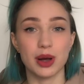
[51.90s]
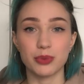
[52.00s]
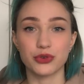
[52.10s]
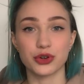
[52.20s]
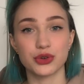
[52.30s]

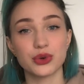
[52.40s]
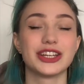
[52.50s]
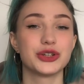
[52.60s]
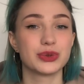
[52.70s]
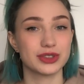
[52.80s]
up for you,
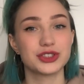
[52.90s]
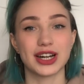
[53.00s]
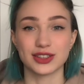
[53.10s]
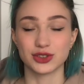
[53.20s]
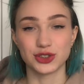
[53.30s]
and you will
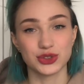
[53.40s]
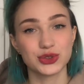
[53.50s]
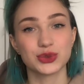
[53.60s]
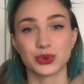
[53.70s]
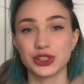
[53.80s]
try to
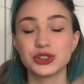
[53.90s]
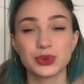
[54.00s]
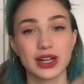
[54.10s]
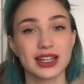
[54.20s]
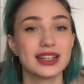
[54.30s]
choose which
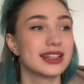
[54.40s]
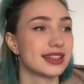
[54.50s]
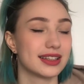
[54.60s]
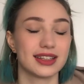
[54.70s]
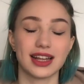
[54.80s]
one
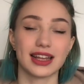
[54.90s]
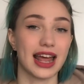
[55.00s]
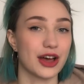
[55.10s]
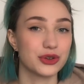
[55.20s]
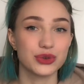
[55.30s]
and
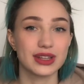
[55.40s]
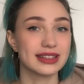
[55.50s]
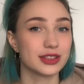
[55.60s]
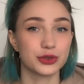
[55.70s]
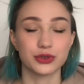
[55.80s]
how do they
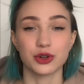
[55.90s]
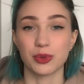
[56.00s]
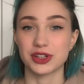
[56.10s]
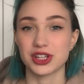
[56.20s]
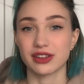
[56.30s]
differ from
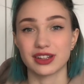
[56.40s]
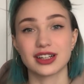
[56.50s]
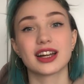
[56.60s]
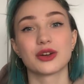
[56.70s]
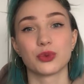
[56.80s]
each other
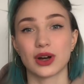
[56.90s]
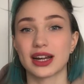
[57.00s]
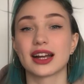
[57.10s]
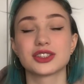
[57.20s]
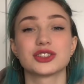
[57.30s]
and
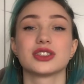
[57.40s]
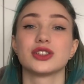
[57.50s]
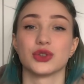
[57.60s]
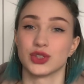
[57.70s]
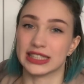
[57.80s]
what actually
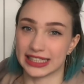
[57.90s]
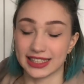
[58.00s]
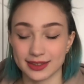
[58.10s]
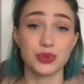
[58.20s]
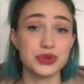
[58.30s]
do you
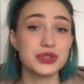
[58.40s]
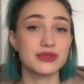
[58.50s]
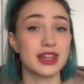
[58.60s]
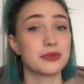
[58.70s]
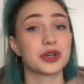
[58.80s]
need. Most
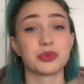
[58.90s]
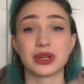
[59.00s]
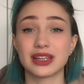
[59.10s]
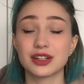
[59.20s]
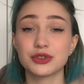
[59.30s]
of them are
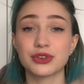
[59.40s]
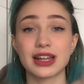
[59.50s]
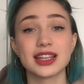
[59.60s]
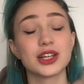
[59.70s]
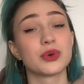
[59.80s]
beginner
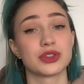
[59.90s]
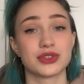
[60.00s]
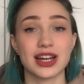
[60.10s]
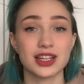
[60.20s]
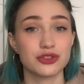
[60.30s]
friendly with
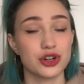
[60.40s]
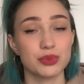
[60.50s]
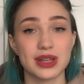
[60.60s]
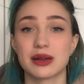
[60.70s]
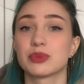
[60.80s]
drag and
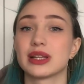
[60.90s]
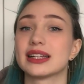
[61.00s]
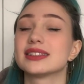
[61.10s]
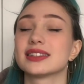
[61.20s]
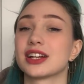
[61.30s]
drop
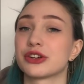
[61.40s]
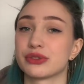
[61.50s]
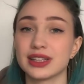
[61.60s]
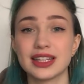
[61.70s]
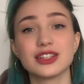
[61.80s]
templates that are
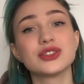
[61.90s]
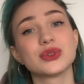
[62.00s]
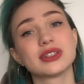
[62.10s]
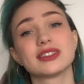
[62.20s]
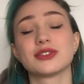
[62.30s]
really
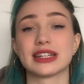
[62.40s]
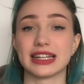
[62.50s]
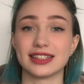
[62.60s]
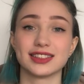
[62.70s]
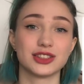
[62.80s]
intuitive and
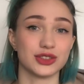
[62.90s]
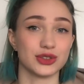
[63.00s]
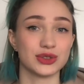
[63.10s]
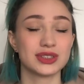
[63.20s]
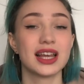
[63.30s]
easy to
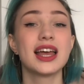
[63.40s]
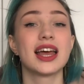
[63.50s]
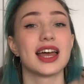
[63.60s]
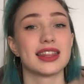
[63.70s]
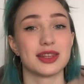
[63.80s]
use.
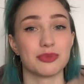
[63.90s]
And